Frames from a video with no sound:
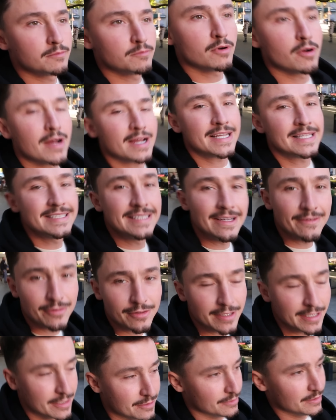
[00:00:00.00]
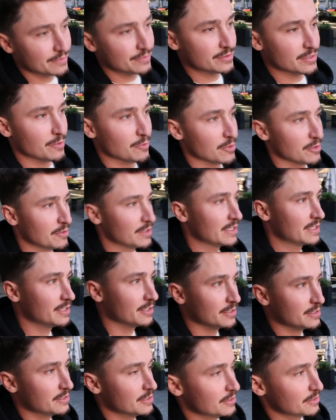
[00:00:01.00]
Bro, I can definitely like live somewhere like
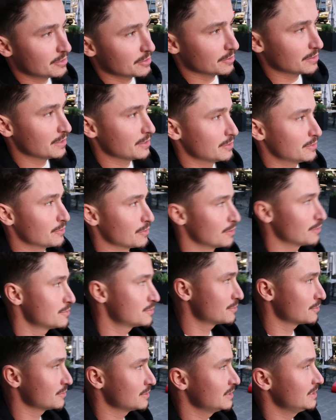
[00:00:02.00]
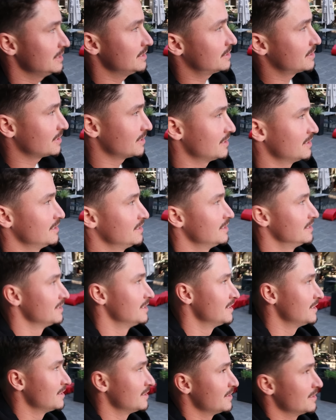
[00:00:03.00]
here, you know, you go get your groceries.
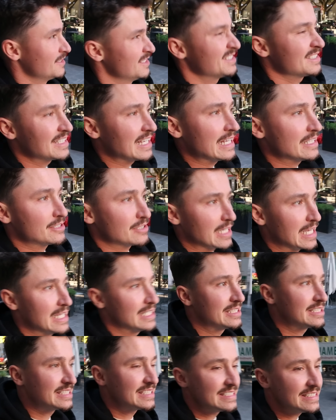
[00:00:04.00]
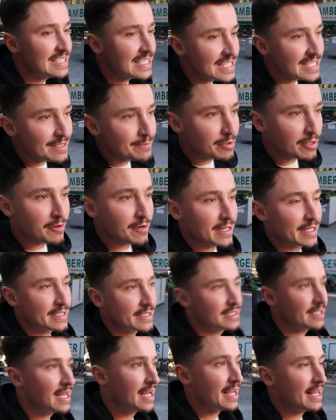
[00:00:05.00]
It's city, but like,
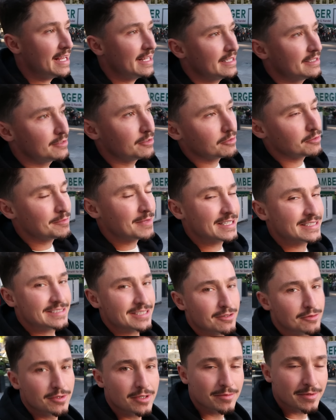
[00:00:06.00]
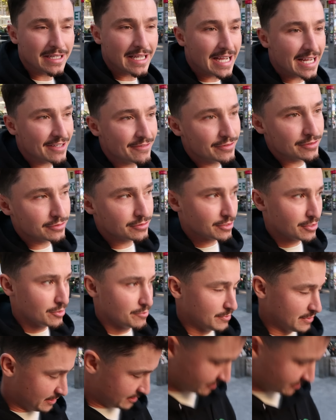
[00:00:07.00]
I know it might sound weird, but kind of feels homey.